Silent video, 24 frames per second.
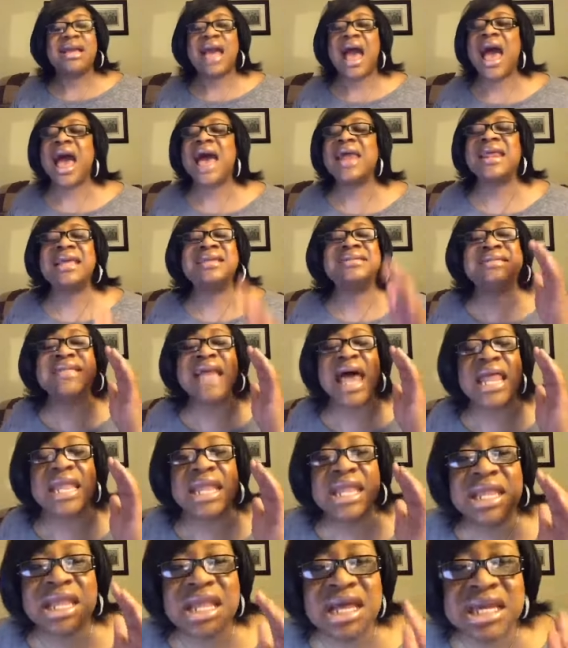God is
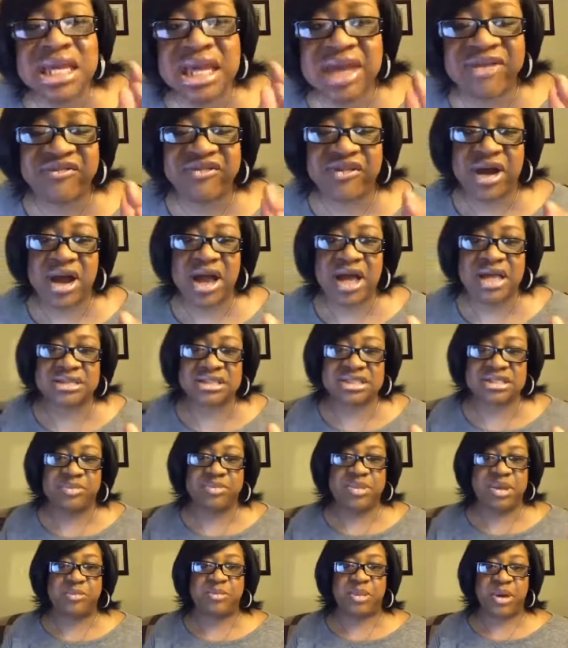not looking for us
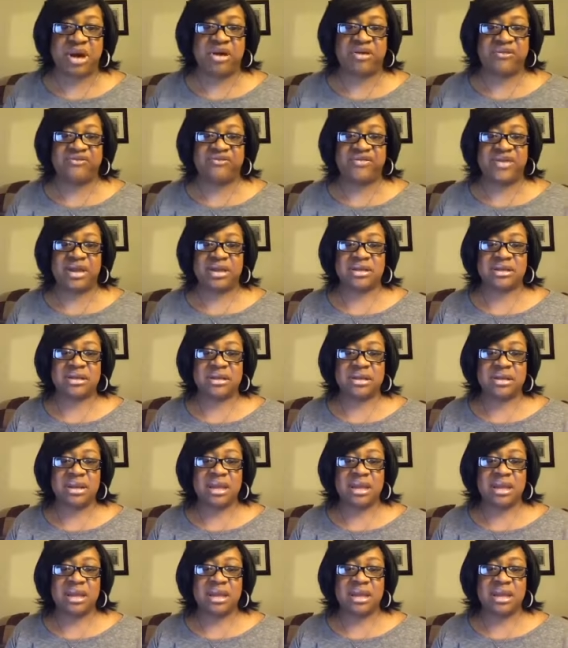to be perfect.